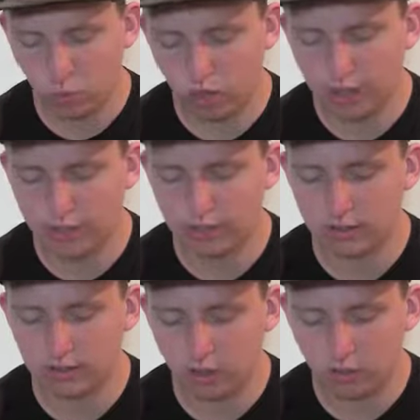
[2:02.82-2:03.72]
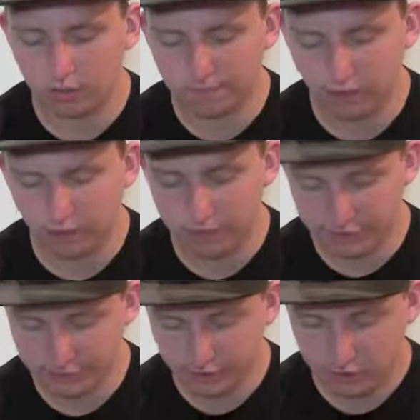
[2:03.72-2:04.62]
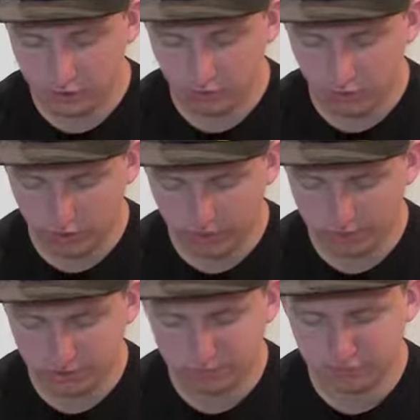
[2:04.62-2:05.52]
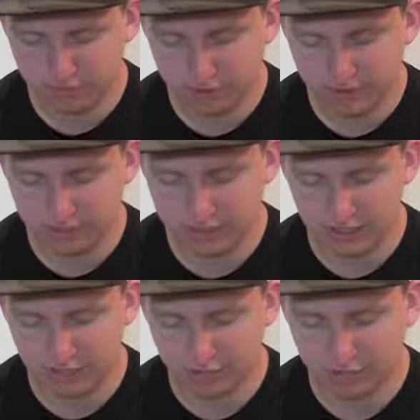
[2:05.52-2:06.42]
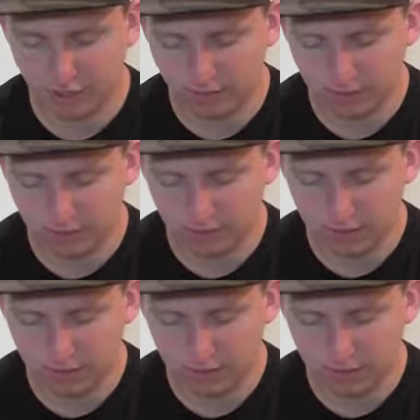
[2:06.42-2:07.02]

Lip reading: one lone part where there was a problem.